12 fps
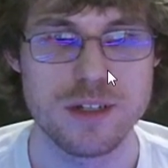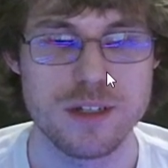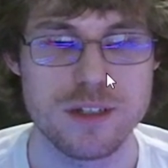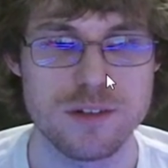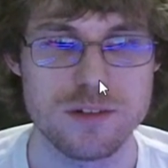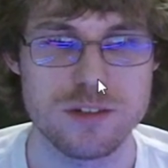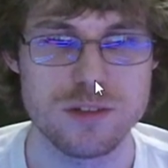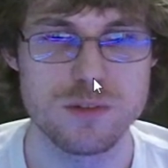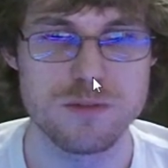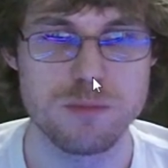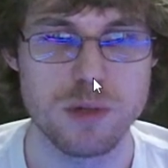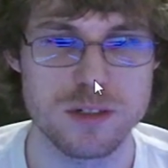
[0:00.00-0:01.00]
So it just sort
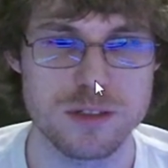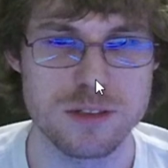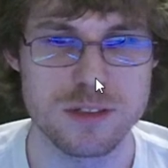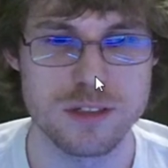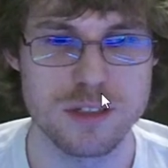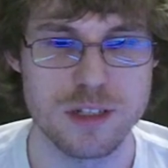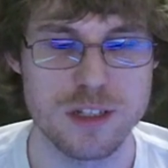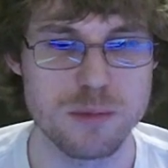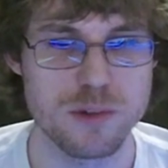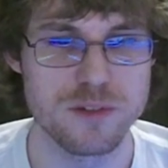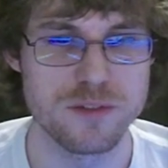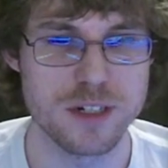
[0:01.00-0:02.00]
of parses the
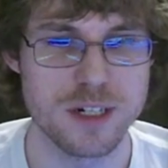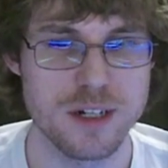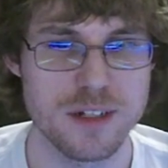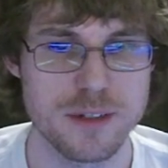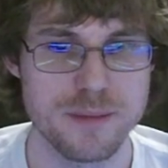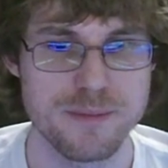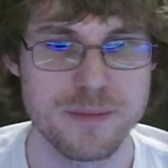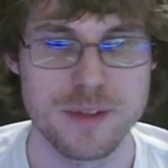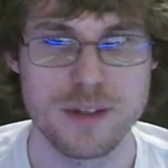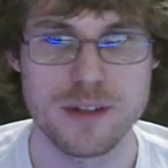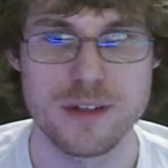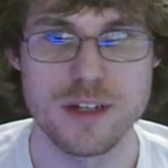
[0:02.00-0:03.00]
clipboard for a color
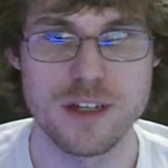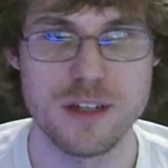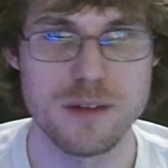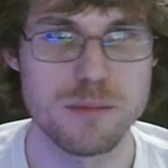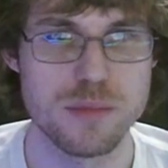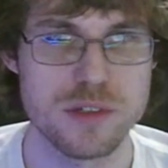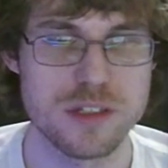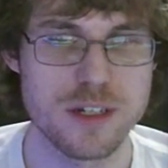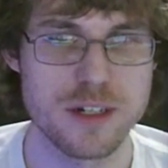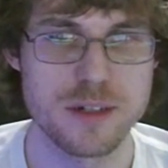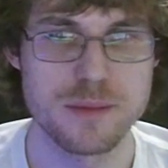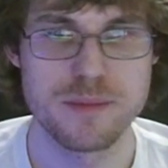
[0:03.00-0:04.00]
and puts it
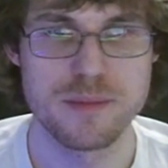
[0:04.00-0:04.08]
here.